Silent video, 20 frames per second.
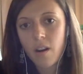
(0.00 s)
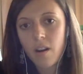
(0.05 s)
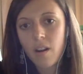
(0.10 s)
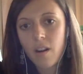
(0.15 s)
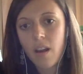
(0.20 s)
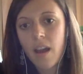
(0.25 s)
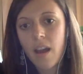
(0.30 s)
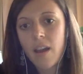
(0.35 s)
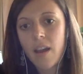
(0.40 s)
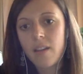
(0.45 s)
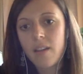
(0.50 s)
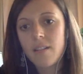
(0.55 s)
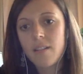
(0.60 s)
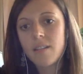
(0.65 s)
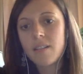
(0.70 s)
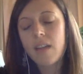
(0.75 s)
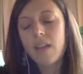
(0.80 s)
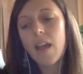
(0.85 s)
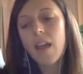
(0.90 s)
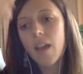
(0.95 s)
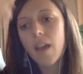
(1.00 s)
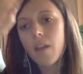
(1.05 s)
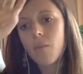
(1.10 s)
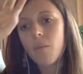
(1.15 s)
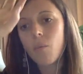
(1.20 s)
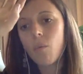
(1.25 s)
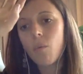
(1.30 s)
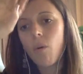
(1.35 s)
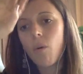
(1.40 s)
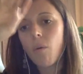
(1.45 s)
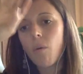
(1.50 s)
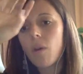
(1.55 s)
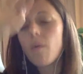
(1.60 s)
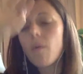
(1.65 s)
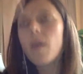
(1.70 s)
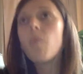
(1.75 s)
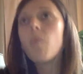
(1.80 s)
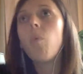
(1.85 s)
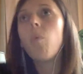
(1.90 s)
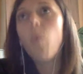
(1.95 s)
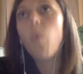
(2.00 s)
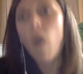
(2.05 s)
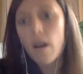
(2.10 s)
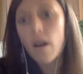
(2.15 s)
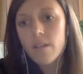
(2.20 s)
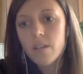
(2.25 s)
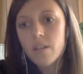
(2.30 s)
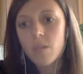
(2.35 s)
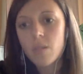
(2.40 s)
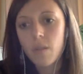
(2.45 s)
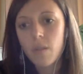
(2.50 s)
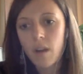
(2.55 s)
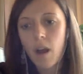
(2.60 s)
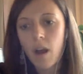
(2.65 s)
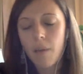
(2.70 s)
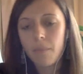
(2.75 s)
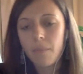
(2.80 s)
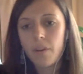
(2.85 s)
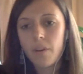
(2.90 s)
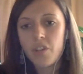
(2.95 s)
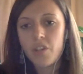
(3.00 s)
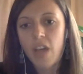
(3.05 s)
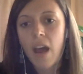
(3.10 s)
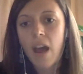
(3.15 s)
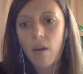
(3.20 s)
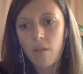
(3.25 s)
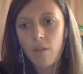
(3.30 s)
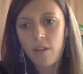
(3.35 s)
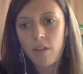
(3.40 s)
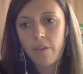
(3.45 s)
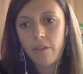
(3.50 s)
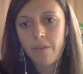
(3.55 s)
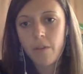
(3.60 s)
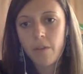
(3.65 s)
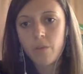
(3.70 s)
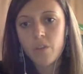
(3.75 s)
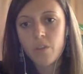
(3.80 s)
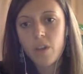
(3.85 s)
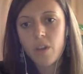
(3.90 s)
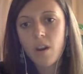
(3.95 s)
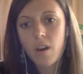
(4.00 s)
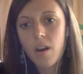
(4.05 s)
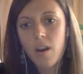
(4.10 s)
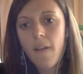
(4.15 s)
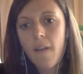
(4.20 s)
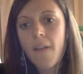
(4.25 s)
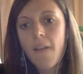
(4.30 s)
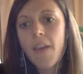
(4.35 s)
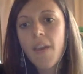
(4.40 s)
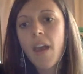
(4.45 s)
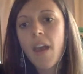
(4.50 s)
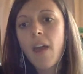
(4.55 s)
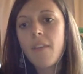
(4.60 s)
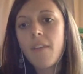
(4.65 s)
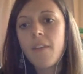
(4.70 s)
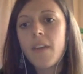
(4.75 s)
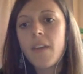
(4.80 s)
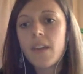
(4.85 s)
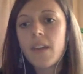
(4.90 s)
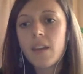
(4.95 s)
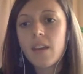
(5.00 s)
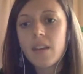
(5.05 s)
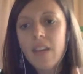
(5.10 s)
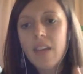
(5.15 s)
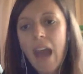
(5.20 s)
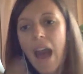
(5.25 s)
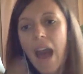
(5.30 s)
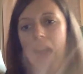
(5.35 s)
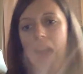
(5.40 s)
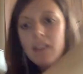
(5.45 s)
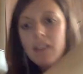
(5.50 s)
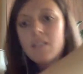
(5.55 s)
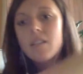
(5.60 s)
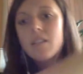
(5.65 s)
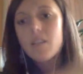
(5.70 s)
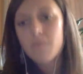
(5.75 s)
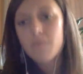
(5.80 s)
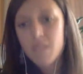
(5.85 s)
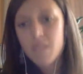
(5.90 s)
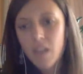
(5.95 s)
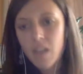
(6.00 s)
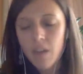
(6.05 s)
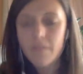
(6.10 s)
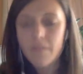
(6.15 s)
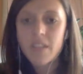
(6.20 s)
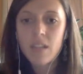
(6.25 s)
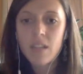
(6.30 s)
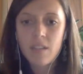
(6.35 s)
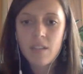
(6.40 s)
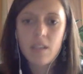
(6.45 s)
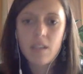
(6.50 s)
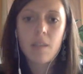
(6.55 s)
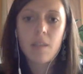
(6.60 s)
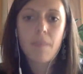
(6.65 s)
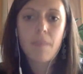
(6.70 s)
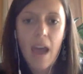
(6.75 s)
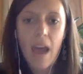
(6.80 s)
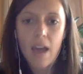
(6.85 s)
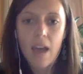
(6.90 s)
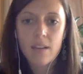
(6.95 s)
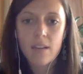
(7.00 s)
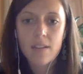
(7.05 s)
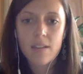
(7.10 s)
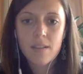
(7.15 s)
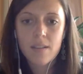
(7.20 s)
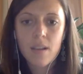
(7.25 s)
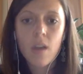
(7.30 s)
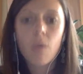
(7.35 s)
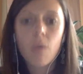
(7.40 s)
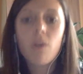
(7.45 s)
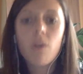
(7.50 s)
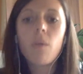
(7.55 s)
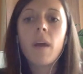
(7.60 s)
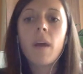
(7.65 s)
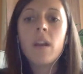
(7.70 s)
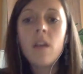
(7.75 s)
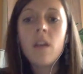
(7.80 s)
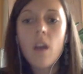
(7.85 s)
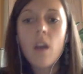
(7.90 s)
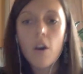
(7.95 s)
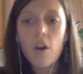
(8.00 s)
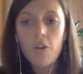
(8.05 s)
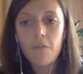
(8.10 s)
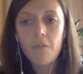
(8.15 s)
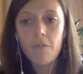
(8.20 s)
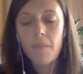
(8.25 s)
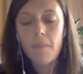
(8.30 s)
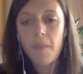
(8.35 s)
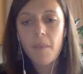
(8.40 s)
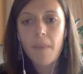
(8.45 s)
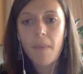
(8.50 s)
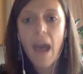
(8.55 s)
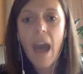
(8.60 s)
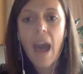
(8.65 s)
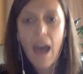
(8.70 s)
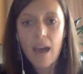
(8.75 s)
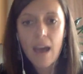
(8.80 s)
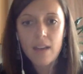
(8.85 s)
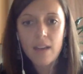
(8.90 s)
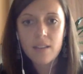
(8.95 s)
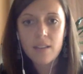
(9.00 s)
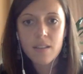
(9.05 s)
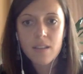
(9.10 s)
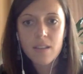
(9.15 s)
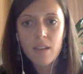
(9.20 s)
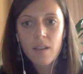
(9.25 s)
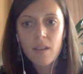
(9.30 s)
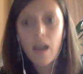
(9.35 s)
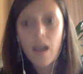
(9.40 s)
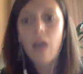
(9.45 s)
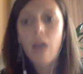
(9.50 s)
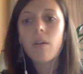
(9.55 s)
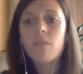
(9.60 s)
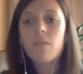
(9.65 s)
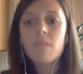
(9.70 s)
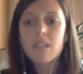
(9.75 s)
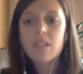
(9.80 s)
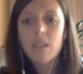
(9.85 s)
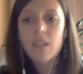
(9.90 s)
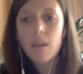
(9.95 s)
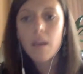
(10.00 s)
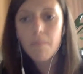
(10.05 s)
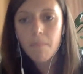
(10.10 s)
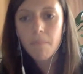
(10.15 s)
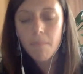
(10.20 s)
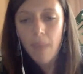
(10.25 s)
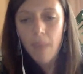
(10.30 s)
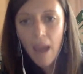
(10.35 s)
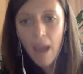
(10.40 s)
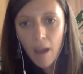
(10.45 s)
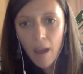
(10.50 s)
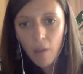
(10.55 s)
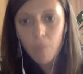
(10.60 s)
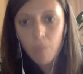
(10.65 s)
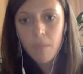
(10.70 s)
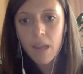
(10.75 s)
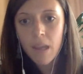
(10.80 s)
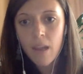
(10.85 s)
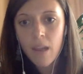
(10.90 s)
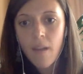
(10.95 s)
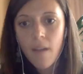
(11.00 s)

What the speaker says: and say, what do I want to accomplish out in the future? And then they can cast themselves into the past. What do I know from the past? How can Miss Hip help me